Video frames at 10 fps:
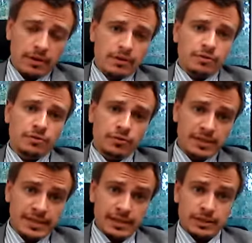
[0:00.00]
a
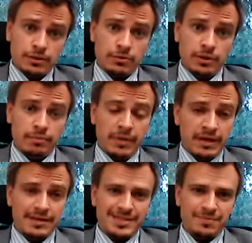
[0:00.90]
retaliatory
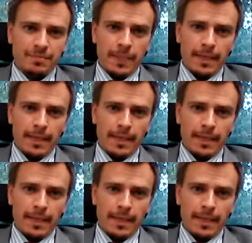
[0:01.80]
mechanism.